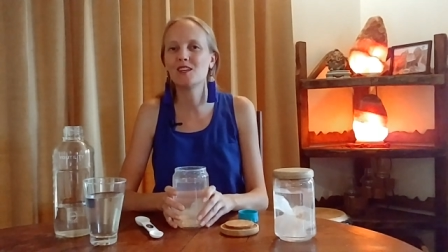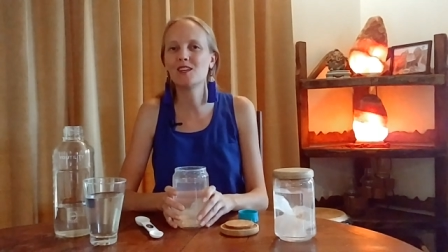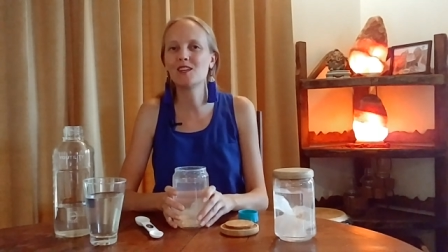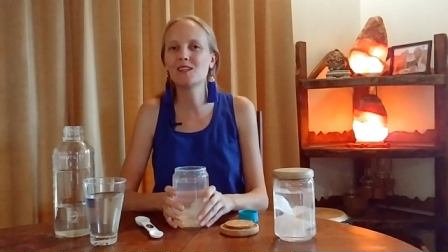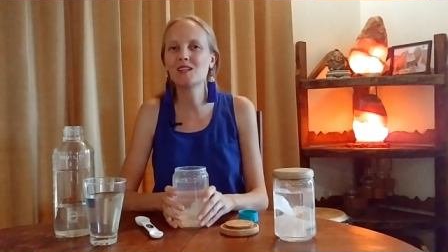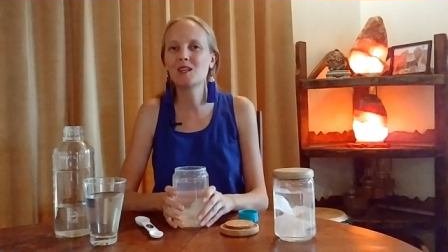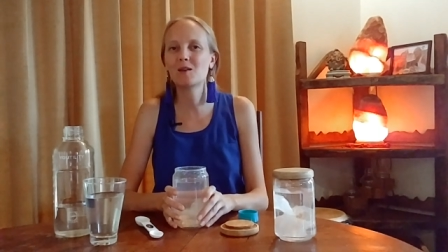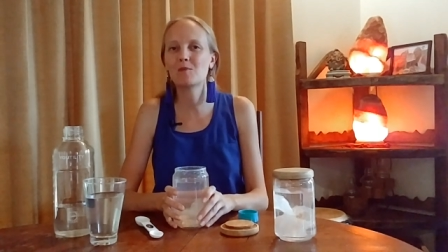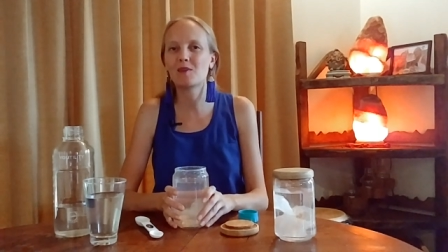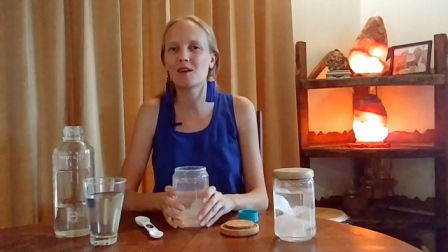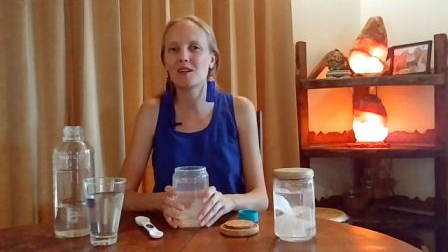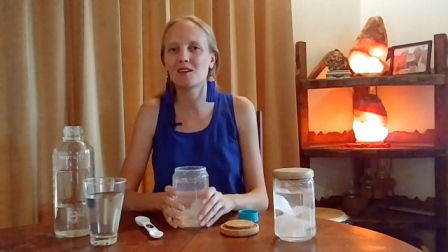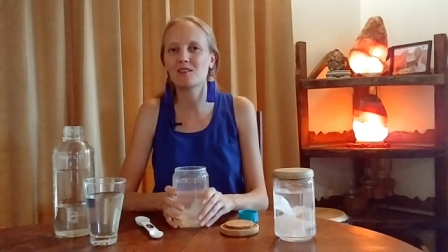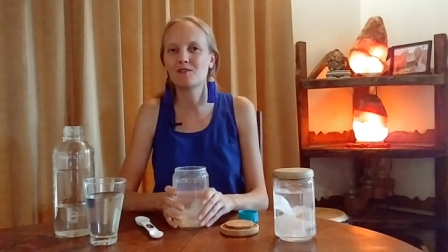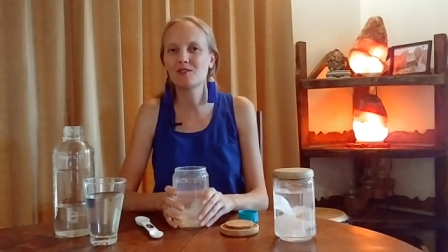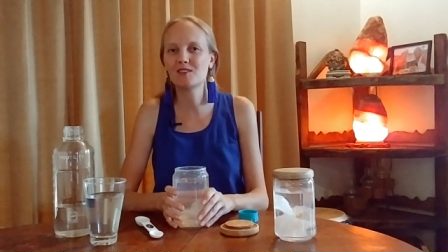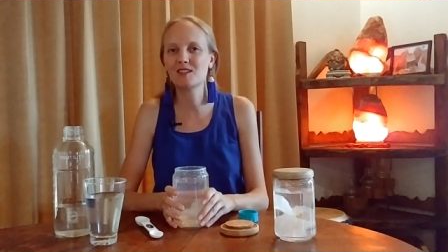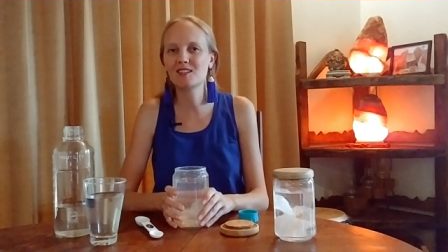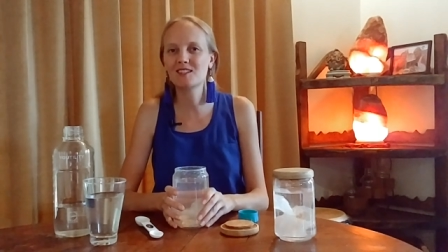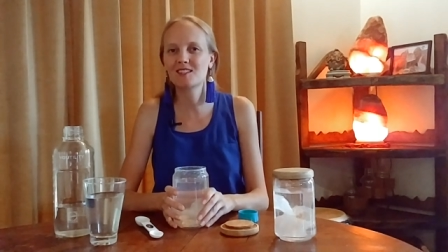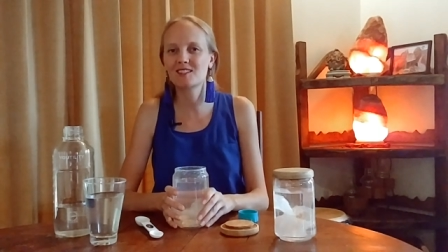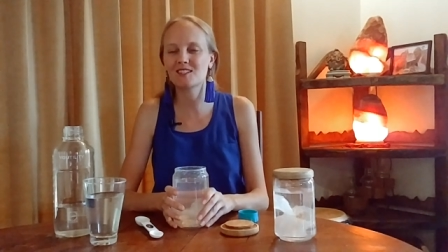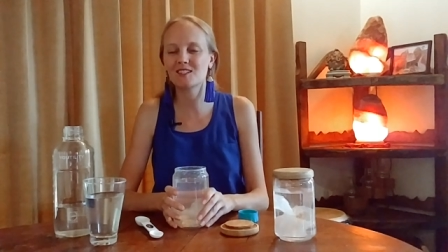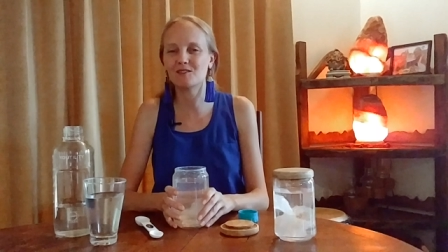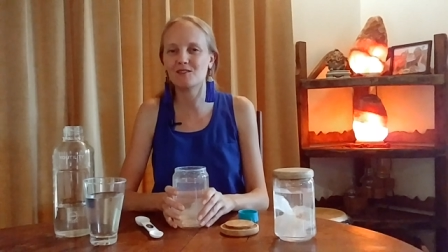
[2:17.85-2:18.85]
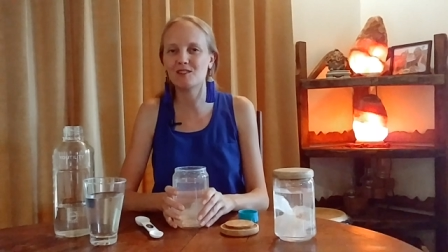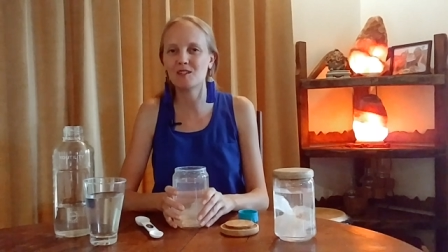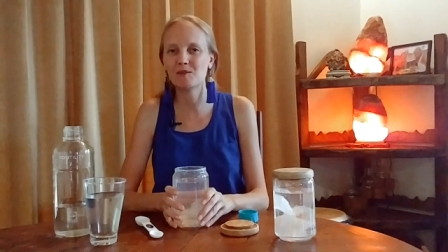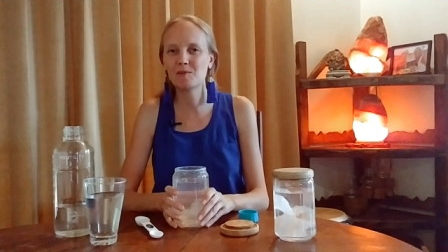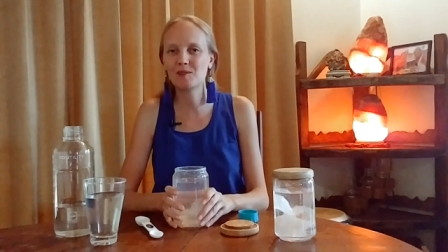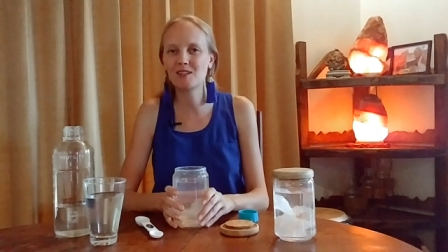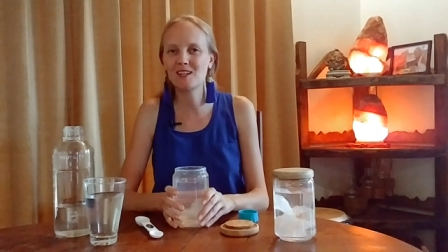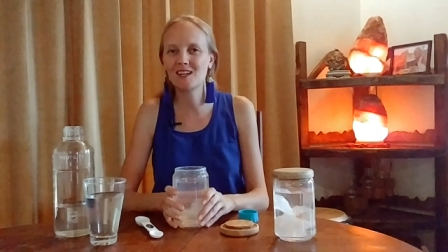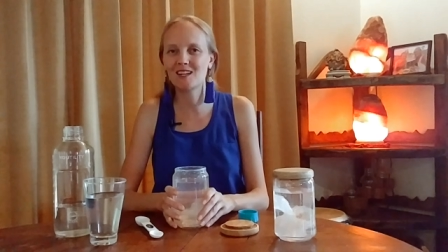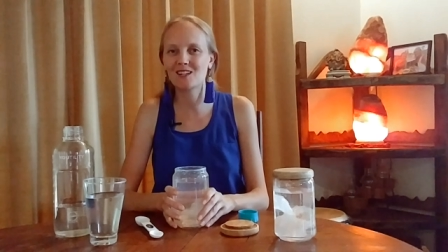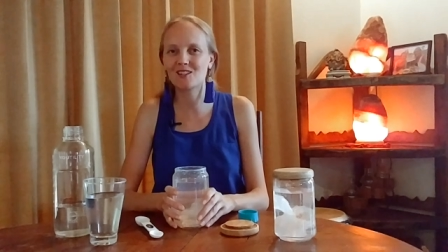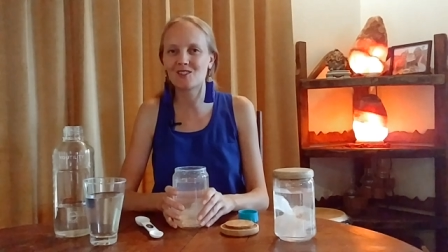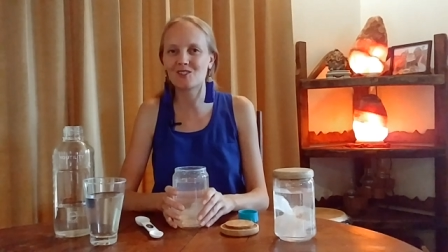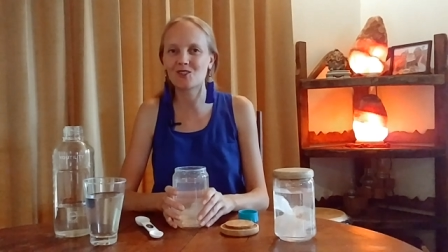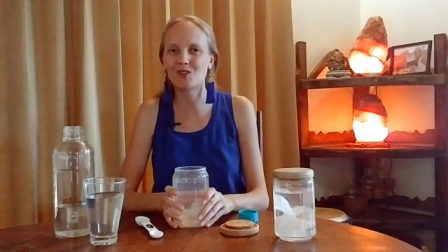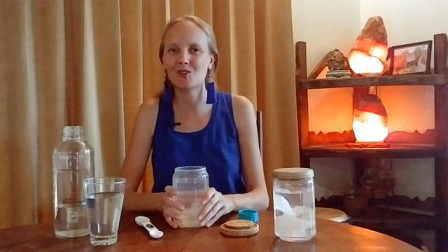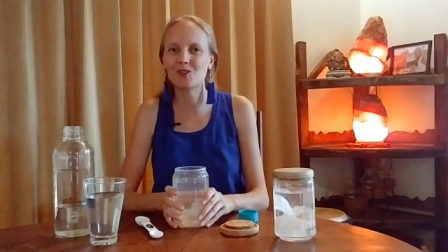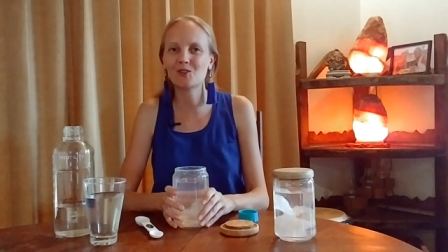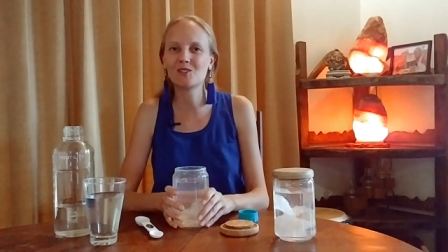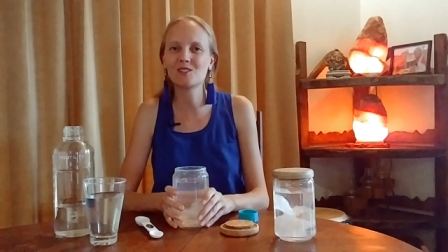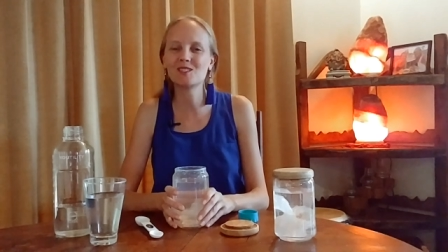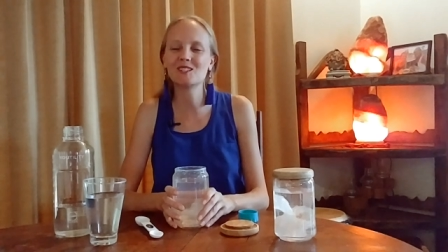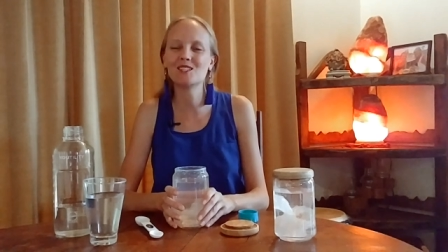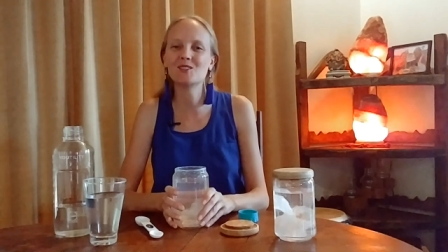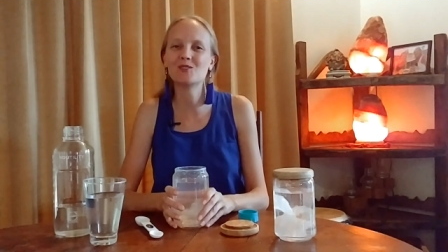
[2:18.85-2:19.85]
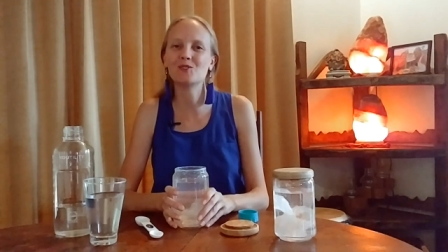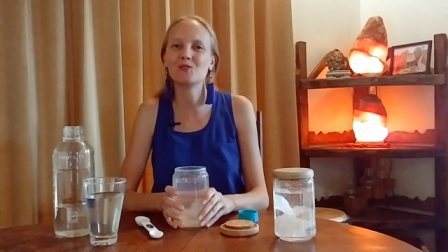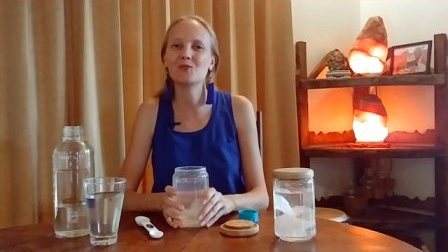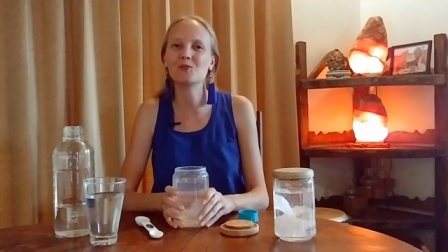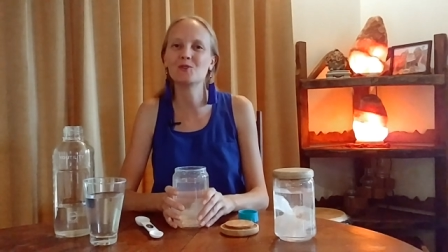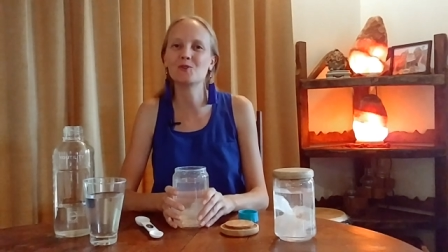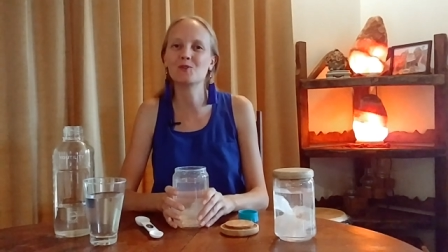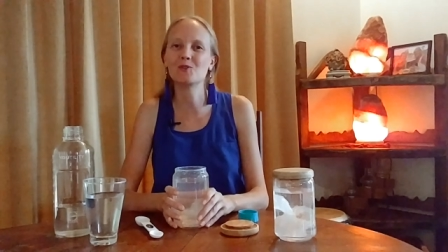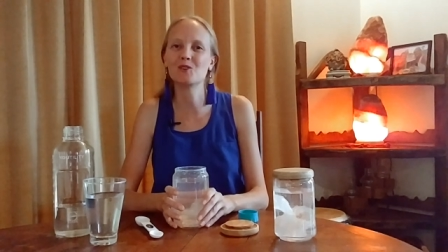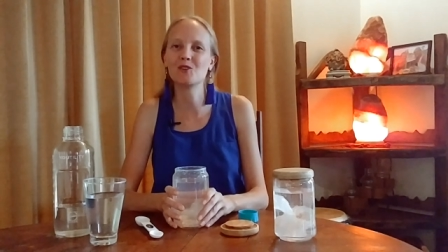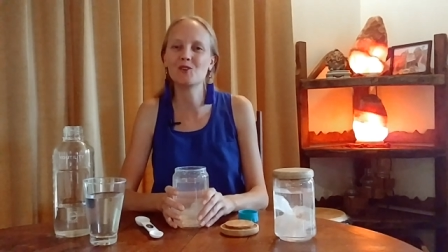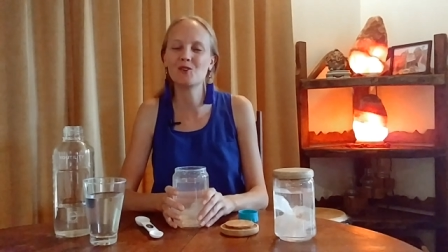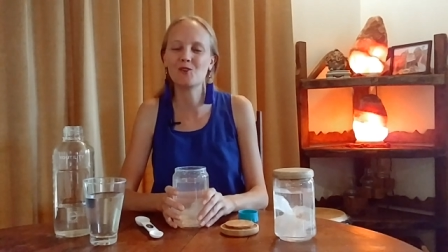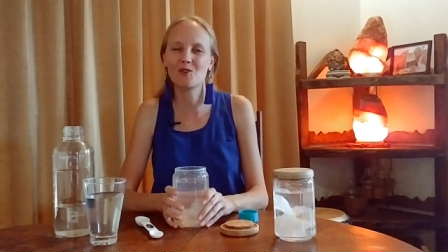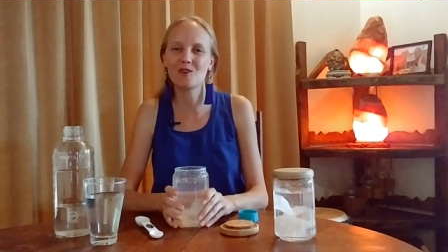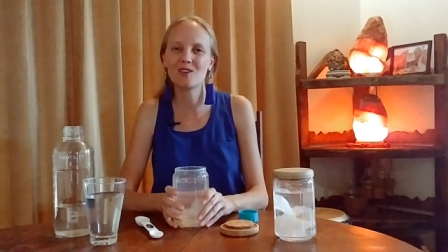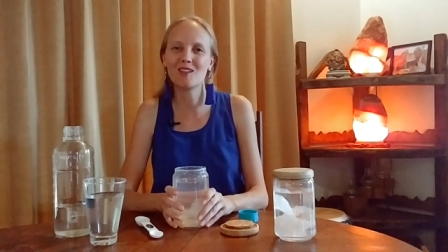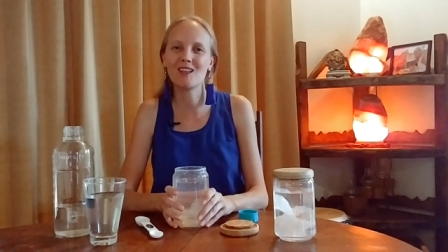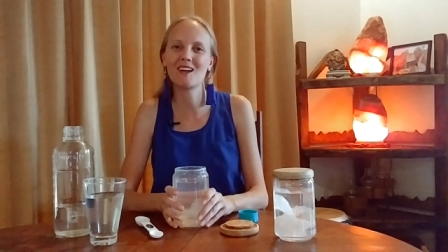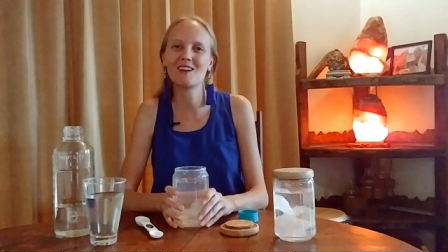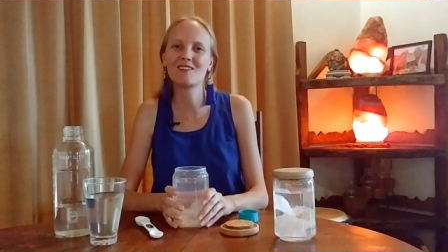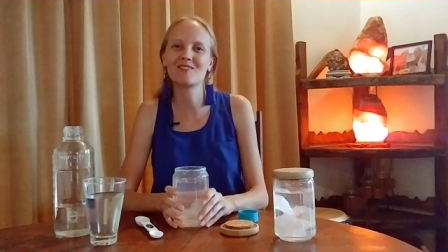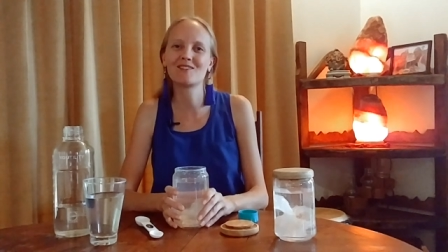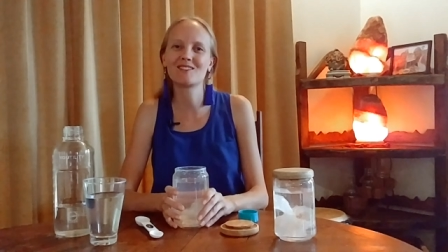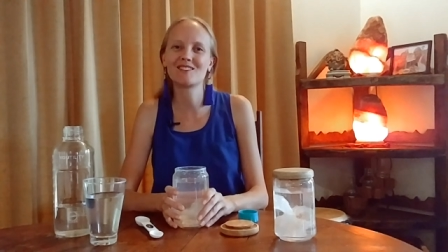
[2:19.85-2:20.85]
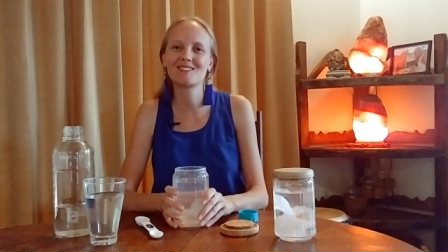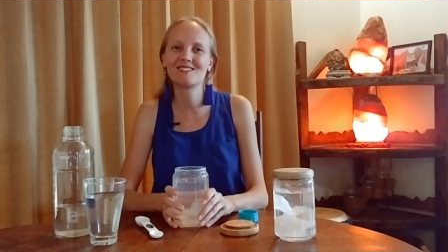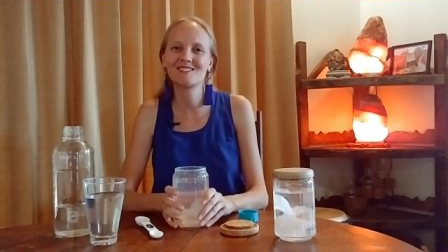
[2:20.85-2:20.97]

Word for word: healing benefits of Himalayan salt into your life.